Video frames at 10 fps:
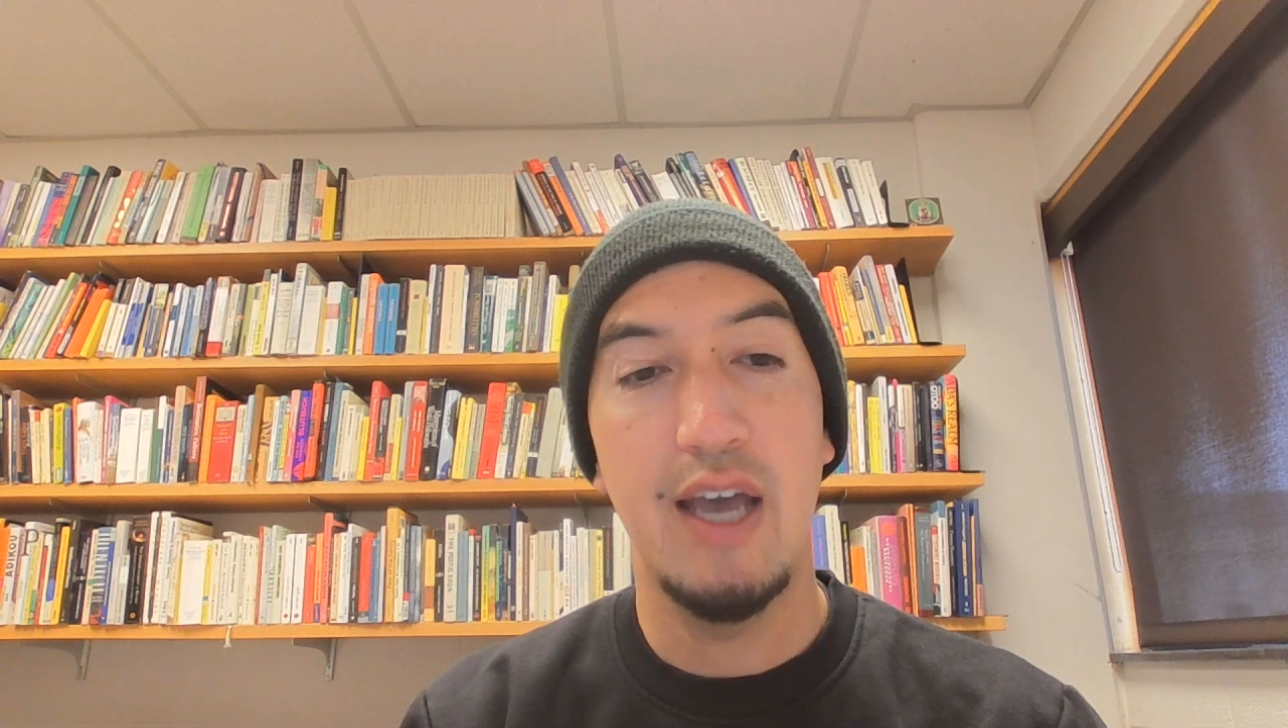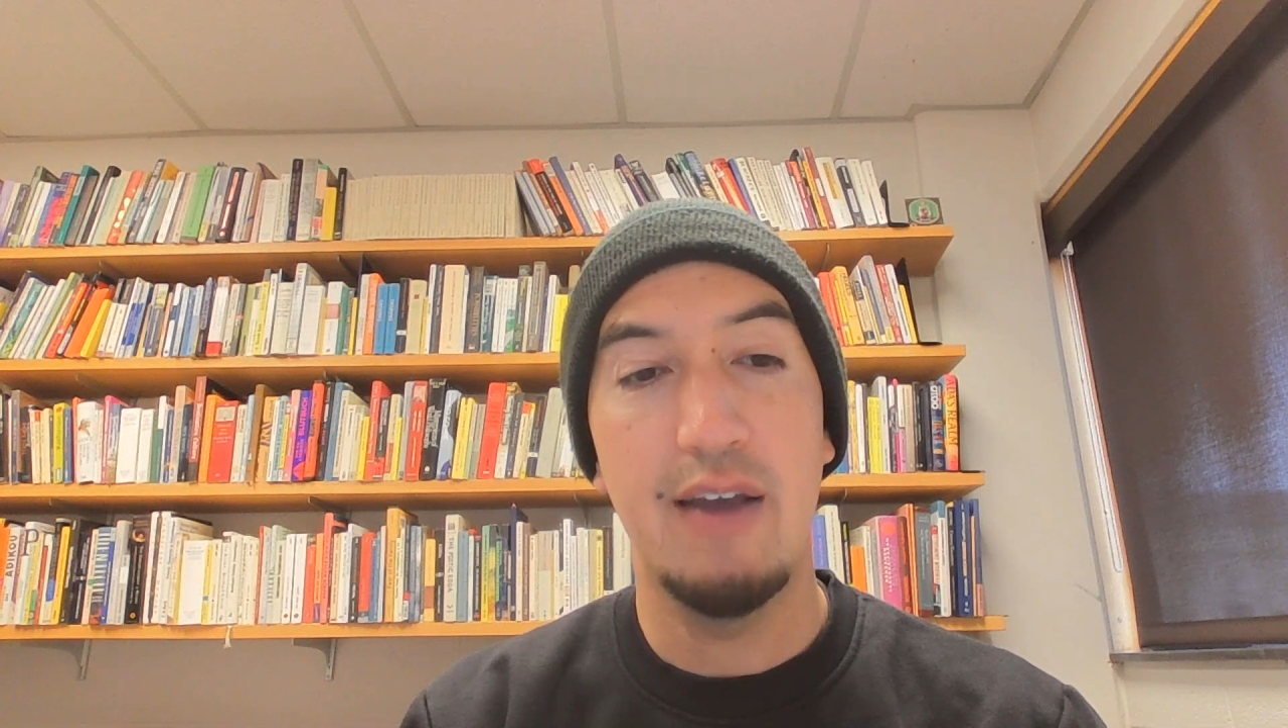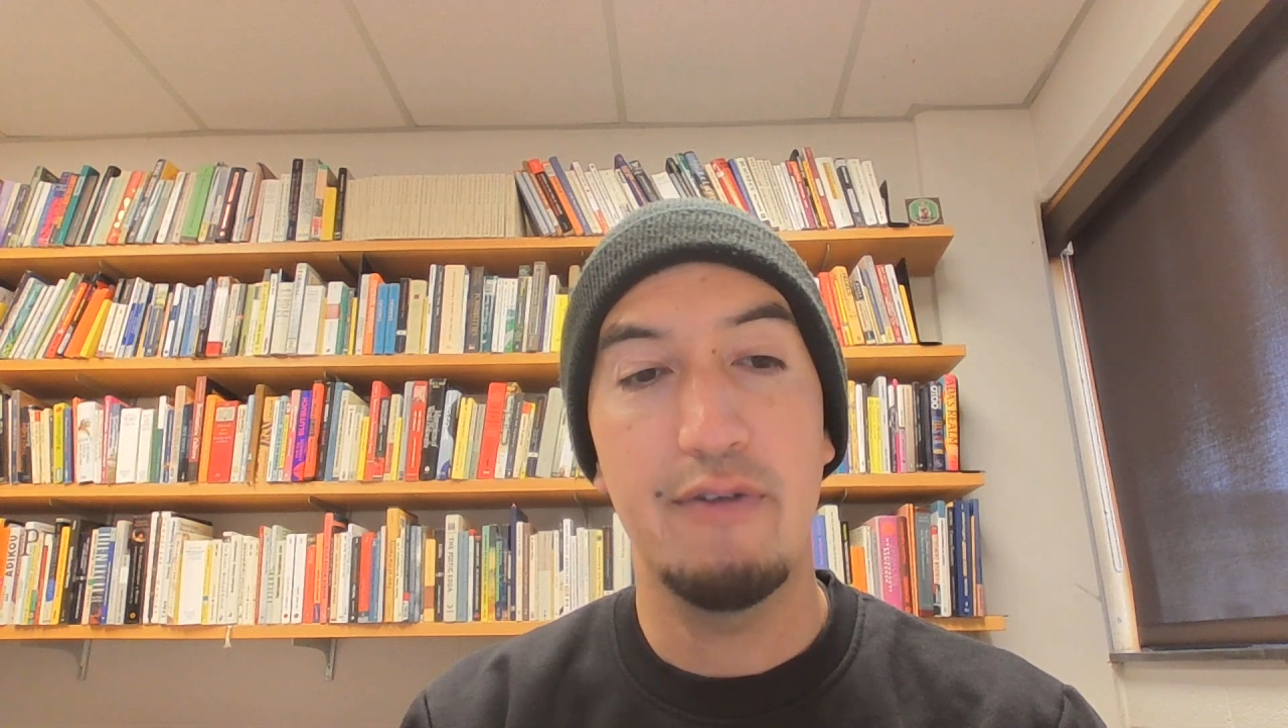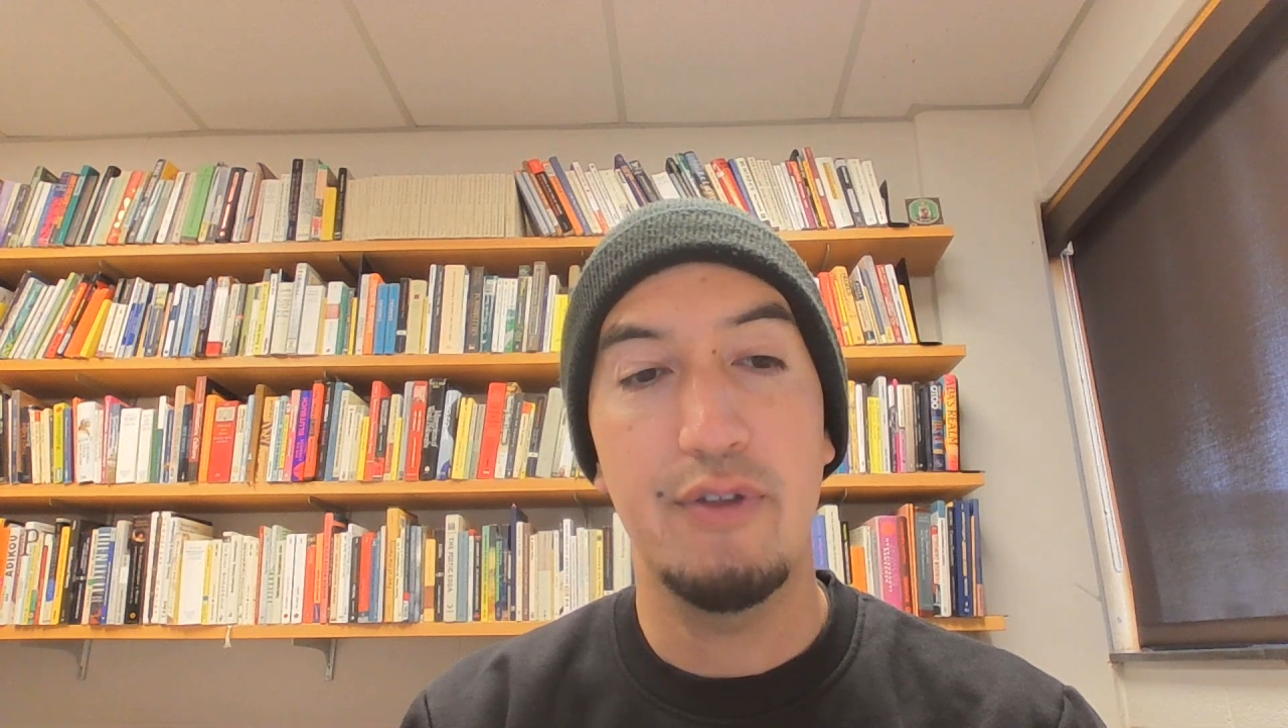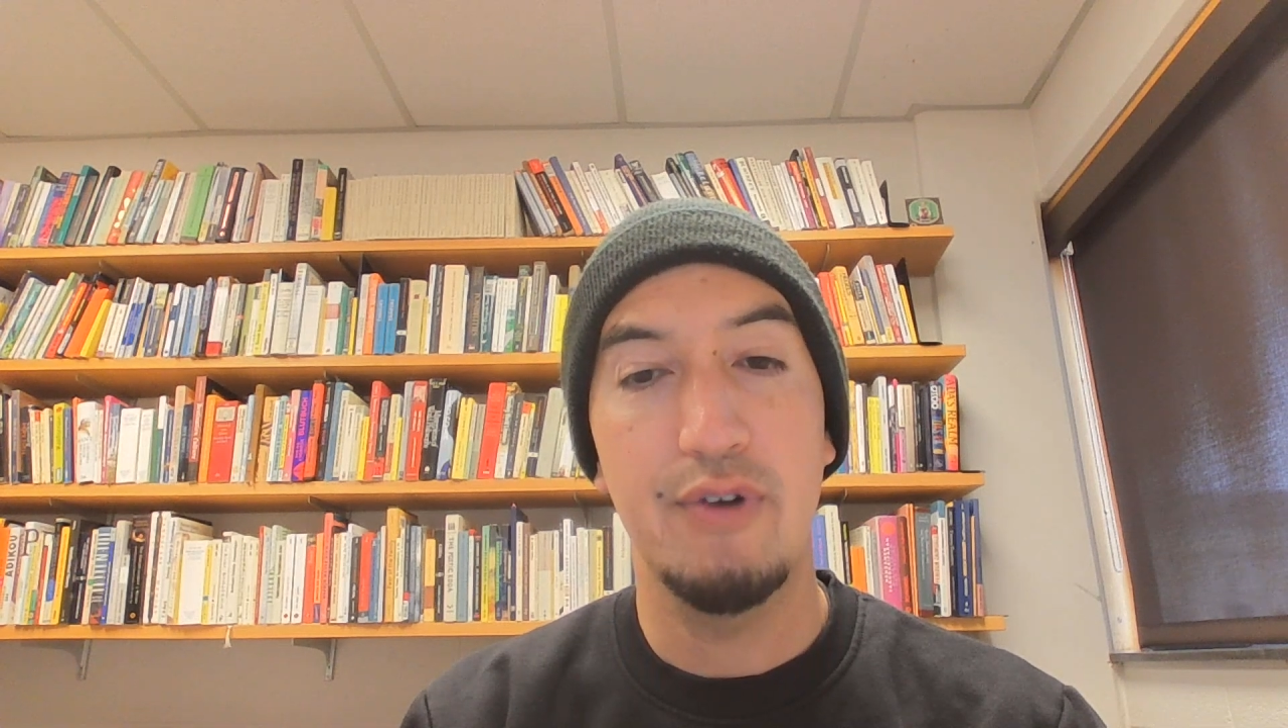
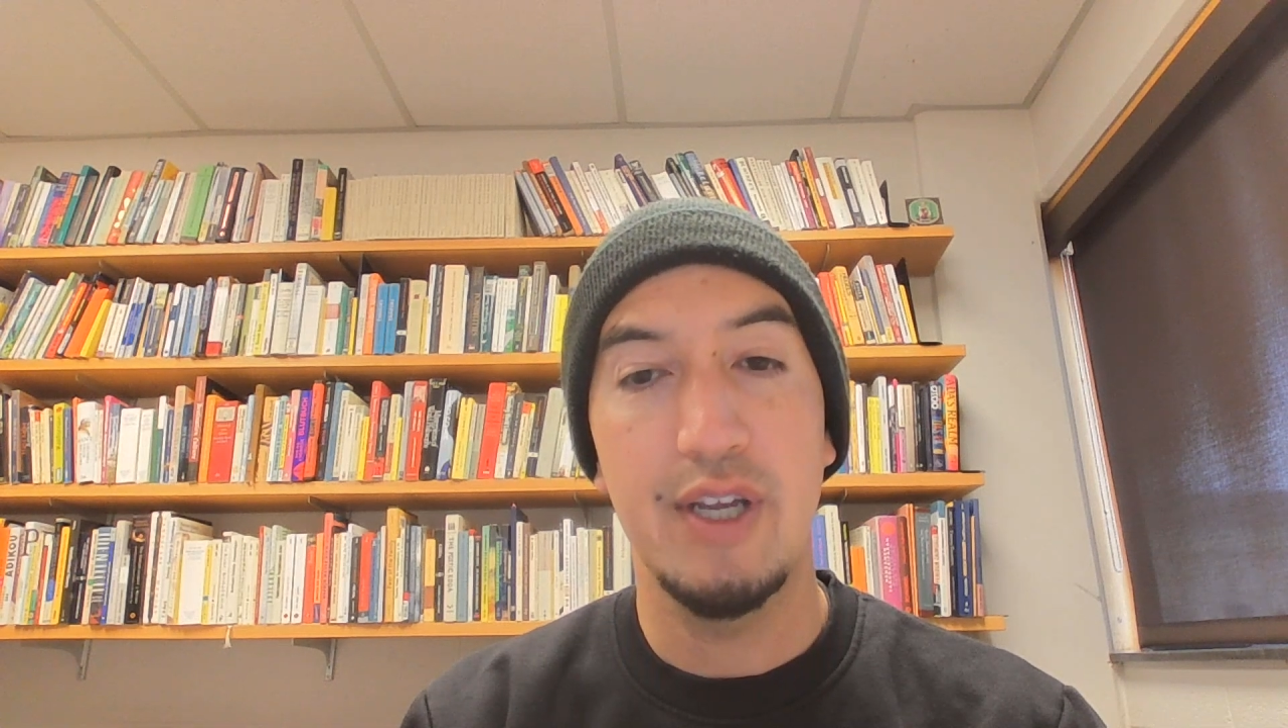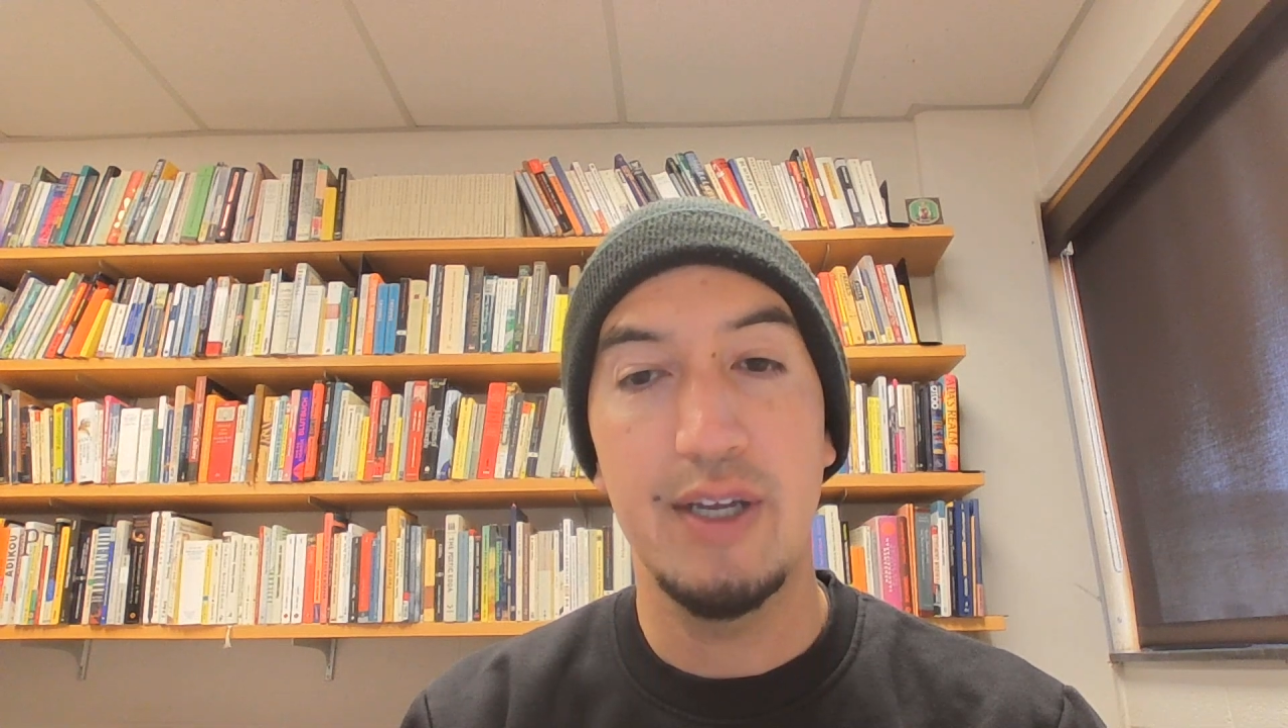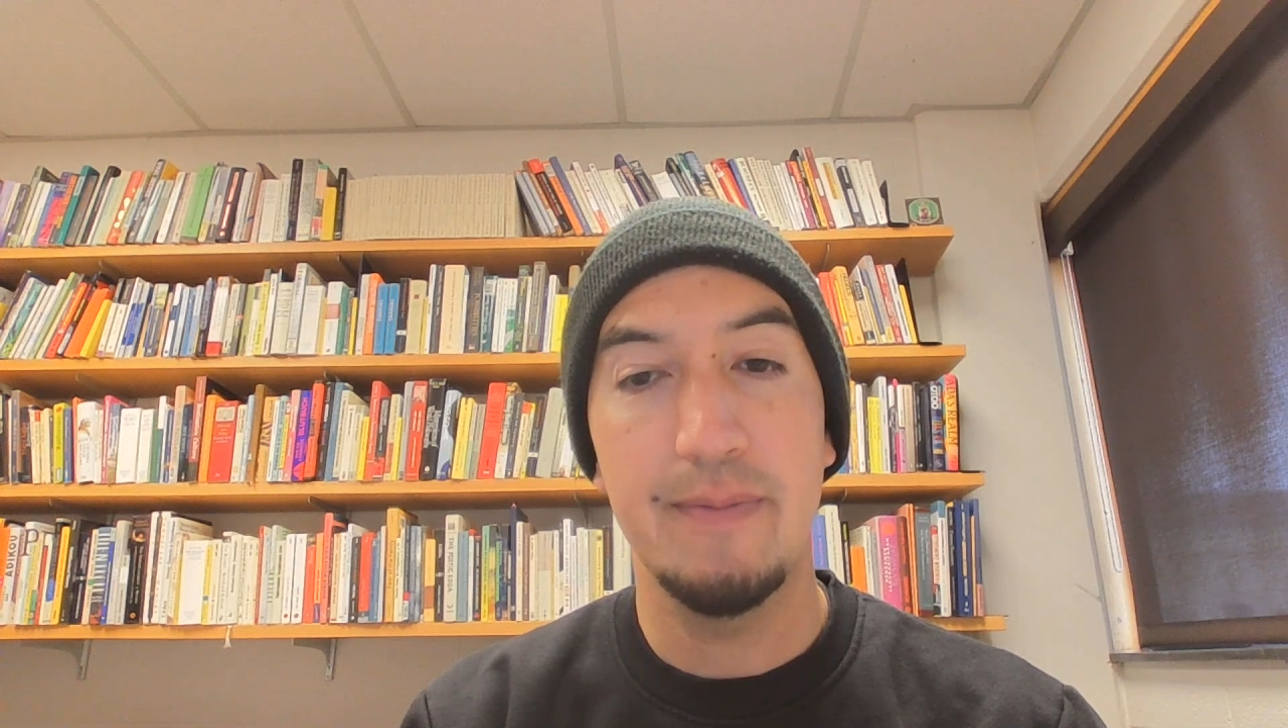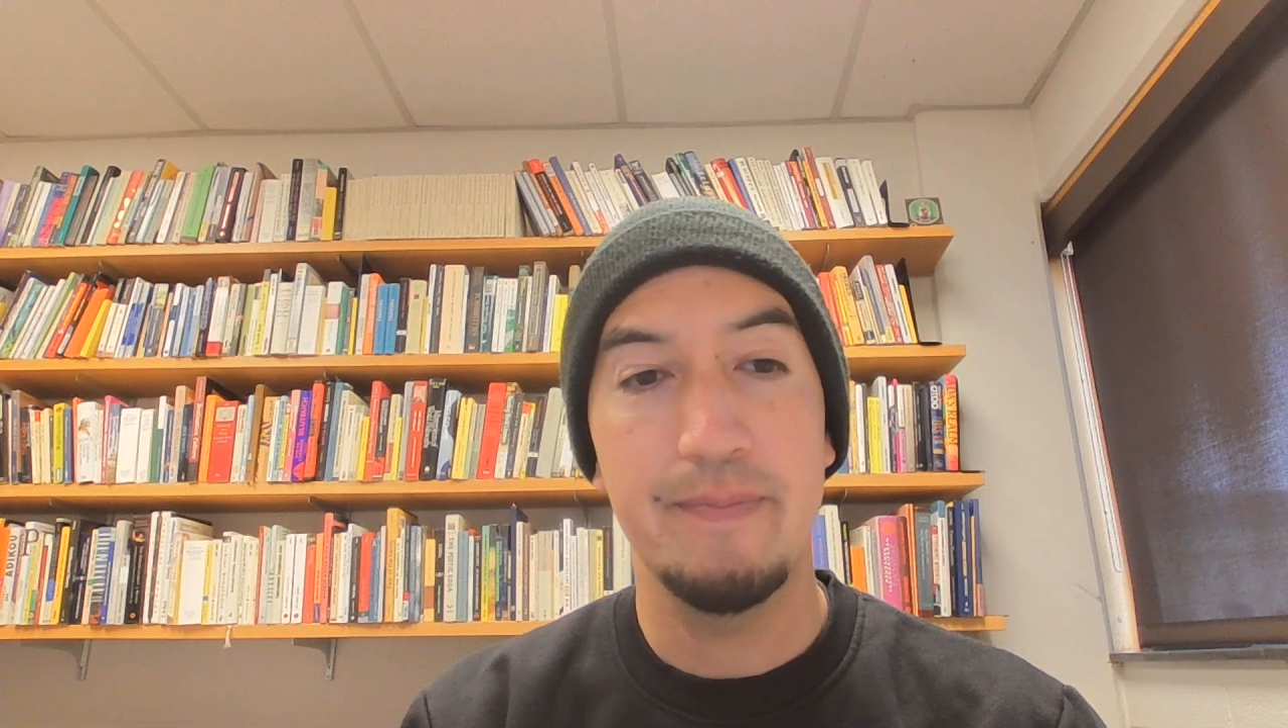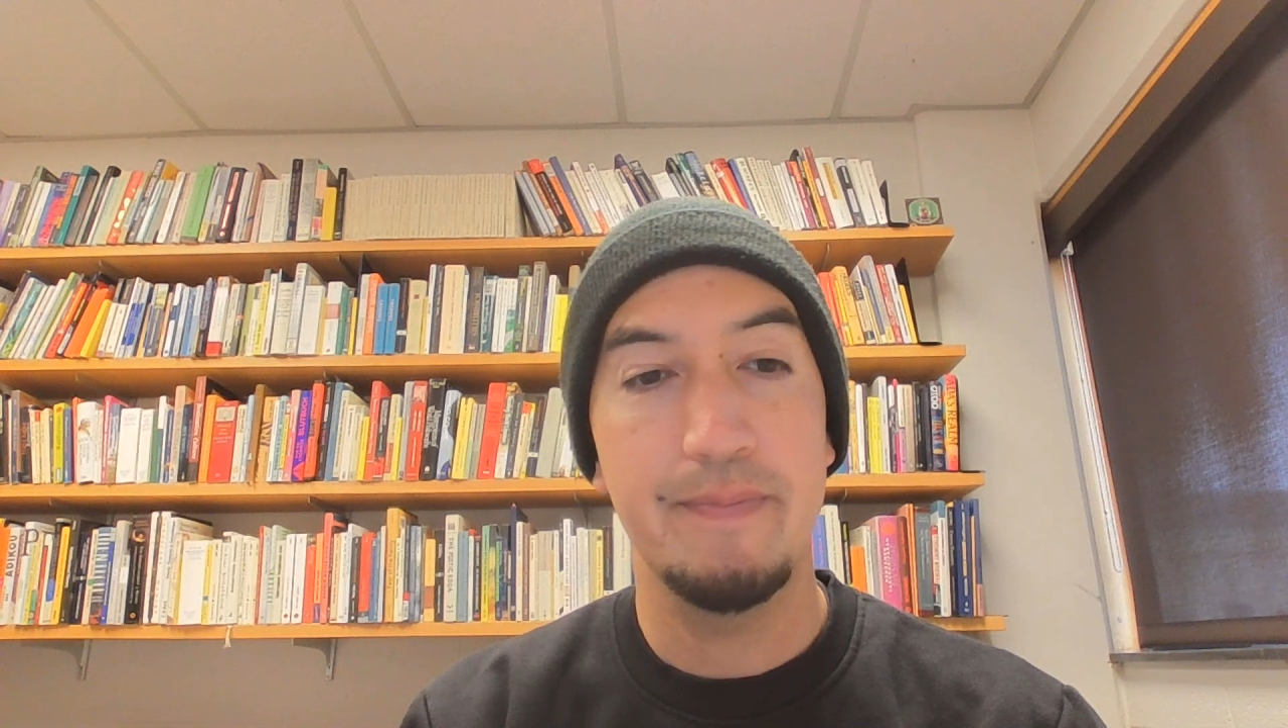f3,